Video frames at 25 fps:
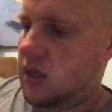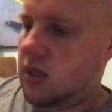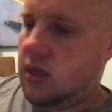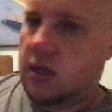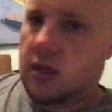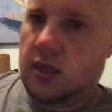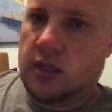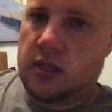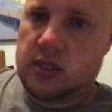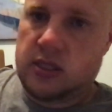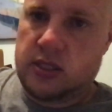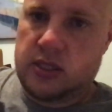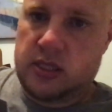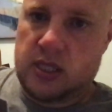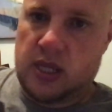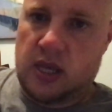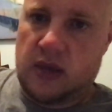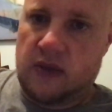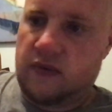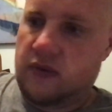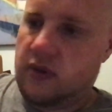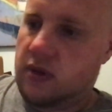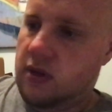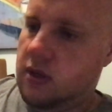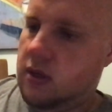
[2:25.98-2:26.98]

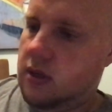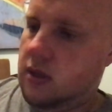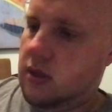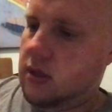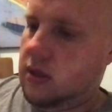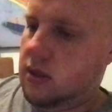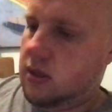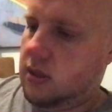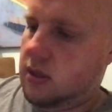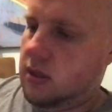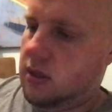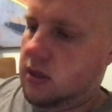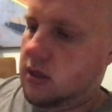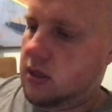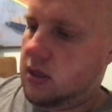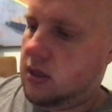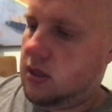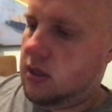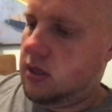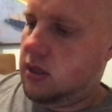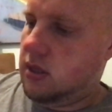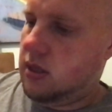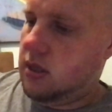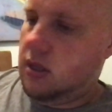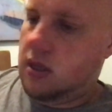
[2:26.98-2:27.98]
7,
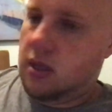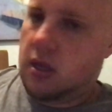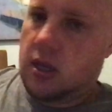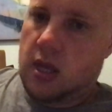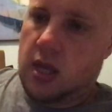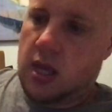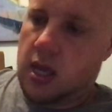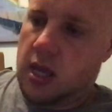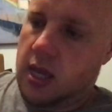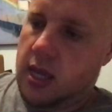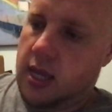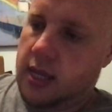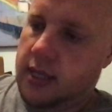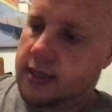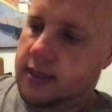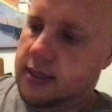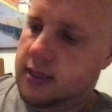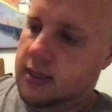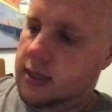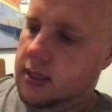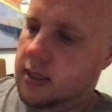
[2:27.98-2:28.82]
8,